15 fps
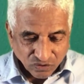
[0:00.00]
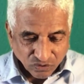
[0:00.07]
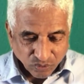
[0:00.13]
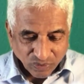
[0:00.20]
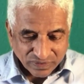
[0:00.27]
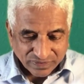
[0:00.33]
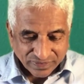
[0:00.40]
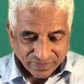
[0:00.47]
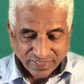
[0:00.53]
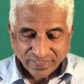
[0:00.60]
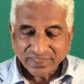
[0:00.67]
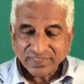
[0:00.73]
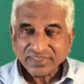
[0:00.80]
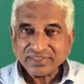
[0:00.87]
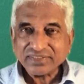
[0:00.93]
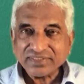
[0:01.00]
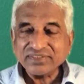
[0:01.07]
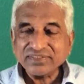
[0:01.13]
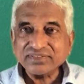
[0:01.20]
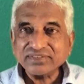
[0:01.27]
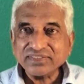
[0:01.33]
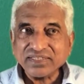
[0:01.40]
12th day.
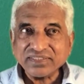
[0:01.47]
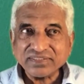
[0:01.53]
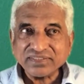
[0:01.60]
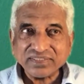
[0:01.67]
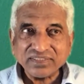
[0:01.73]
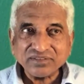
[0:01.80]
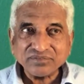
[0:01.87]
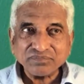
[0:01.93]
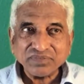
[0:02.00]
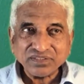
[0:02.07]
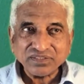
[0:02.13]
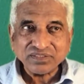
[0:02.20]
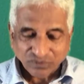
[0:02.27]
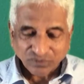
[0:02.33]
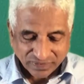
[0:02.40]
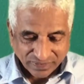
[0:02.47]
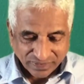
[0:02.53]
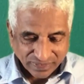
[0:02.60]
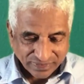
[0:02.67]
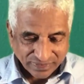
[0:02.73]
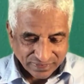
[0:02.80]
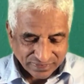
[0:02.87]
10th year, 10th month, 12th day.
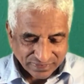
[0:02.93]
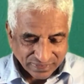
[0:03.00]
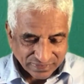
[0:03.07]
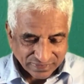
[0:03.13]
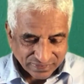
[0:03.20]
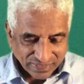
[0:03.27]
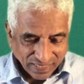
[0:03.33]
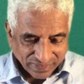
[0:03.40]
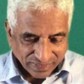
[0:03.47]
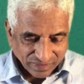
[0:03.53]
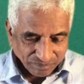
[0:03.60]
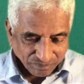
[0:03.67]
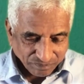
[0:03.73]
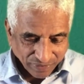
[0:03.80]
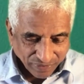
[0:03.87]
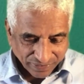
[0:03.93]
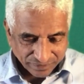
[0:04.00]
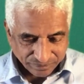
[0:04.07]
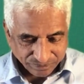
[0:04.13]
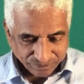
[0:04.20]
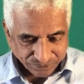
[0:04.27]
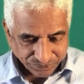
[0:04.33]
That's the starting point.
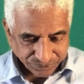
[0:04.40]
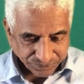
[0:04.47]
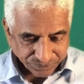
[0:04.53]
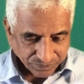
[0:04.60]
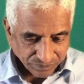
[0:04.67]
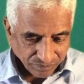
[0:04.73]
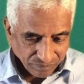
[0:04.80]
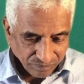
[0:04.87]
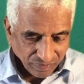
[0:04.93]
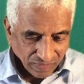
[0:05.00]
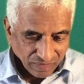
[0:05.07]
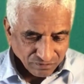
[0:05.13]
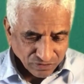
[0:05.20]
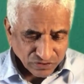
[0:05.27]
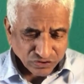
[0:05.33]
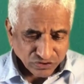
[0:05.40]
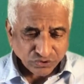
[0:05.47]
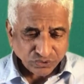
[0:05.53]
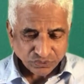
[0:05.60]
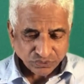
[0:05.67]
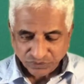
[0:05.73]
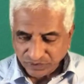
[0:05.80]
Verse
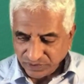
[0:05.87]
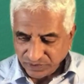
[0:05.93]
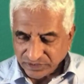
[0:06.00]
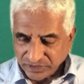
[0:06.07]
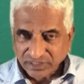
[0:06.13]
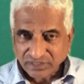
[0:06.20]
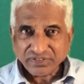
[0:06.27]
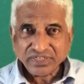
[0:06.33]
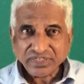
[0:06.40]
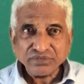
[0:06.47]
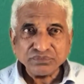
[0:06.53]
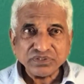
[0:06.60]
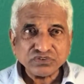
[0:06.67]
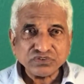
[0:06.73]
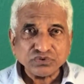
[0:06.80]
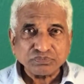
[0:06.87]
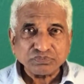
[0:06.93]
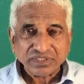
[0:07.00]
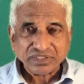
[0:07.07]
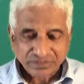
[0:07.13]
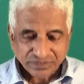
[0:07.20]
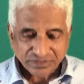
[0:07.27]
2. Shall we read verse 2,
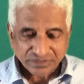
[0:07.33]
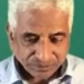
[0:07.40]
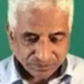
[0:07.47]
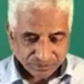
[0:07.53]
please?